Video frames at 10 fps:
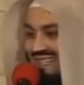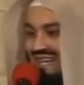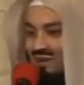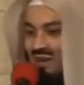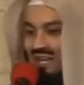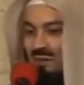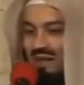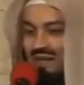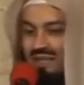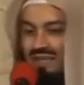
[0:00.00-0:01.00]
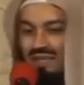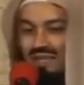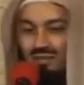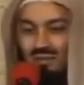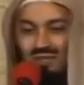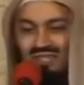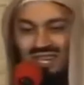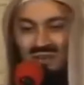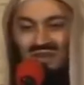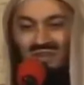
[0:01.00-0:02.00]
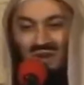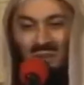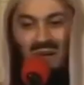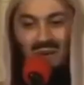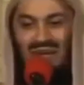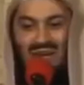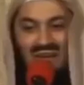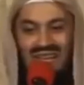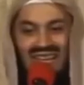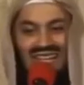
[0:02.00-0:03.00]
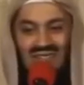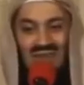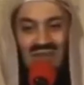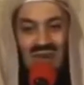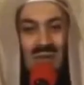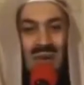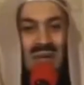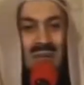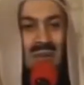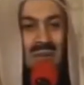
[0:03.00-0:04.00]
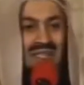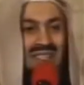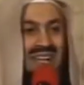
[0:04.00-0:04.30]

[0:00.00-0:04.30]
Allahu Akbar. Now to determine your power and mine, let's not go blowing people,